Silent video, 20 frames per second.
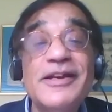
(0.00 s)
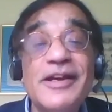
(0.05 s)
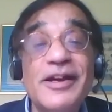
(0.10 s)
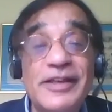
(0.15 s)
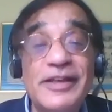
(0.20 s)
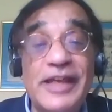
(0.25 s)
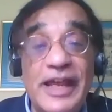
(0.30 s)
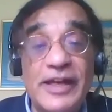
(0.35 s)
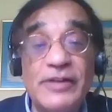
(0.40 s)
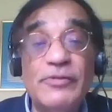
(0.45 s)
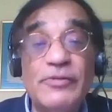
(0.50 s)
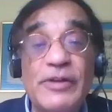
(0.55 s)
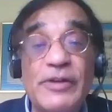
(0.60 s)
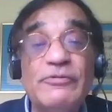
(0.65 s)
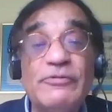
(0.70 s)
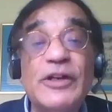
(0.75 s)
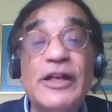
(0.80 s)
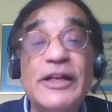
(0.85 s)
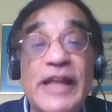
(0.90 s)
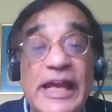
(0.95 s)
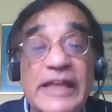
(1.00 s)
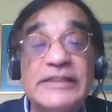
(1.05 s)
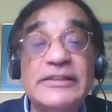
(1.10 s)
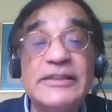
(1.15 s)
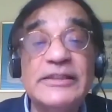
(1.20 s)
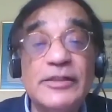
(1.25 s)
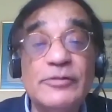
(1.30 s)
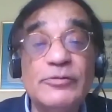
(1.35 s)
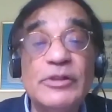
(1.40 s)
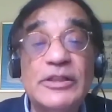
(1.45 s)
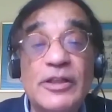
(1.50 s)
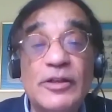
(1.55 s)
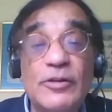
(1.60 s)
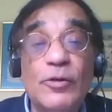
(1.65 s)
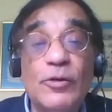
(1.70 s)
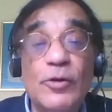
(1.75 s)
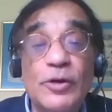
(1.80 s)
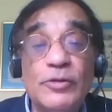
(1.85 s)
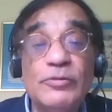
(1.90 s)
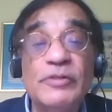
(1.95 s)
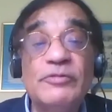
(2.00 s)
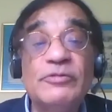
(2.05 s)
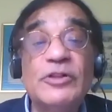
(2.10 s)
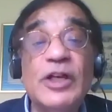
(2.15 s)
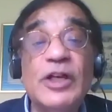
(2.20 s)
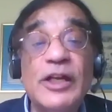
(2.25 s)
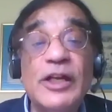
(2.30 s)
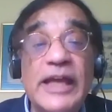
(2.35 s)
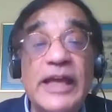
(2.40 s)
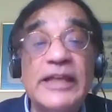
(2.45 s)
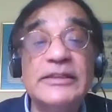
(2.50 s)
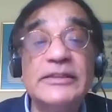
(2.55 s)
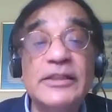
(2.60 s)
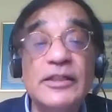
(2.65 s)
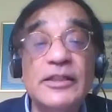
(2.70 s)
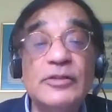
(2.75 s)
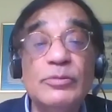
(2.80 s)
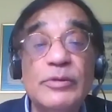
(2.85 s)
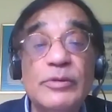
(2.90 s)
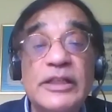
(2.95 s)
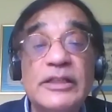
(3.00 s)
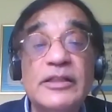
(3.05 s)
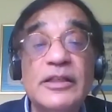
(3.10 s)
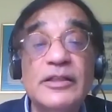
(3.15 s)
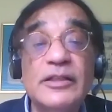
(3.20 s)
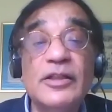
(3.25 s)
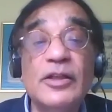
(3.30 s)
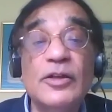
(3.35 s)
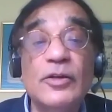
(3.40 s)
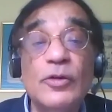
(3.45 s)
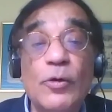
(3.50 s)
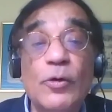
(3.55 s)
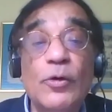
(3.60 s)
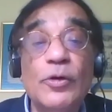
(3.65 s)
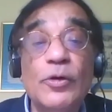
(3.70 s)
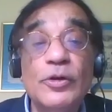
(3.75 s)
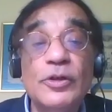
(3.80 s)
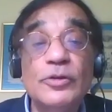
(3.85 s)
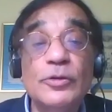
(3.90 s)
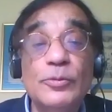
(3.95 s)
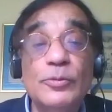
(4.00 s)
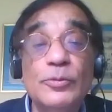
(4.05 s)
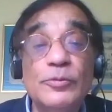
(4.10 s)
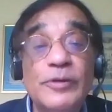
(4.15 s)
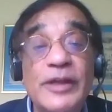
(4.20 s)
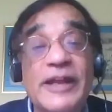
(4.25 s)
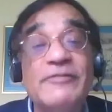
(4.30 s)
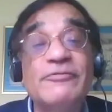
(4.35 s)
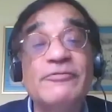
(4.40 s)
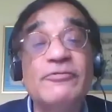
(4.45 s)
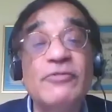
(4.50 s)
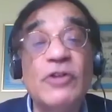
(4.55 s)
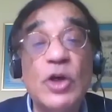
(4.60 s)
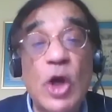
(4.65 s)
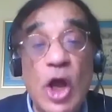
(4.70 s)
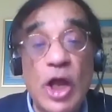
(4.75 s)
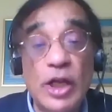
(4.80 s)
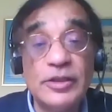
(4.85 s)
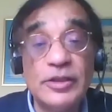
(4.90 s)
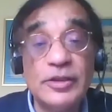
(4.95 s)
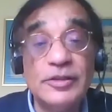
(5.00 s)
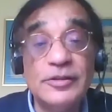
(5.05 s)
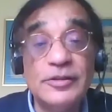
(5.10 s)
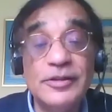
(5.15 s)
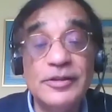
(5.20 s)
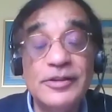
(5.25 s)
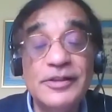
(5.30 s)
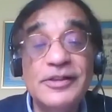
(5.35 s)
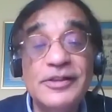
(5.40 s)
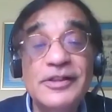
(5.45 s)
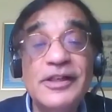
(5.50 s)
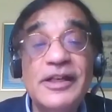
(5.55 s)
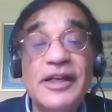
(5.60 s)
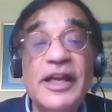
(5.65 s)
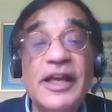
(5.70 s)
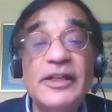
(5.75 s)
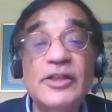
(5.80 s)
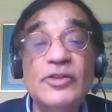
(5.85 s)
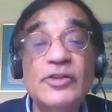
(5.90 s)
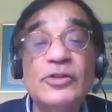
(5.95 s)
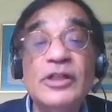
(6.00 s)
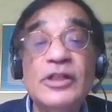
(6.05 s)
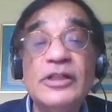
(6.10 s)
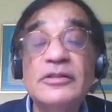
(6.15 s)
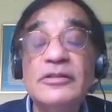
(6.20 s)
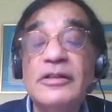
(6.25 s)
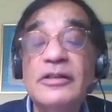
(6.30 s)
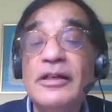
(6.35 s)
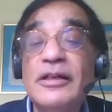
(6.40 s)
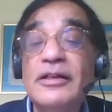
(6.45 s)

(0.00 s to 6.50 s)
Again, we've connected with the Lord. We've connected with the Lord whom we had forgotten. And you can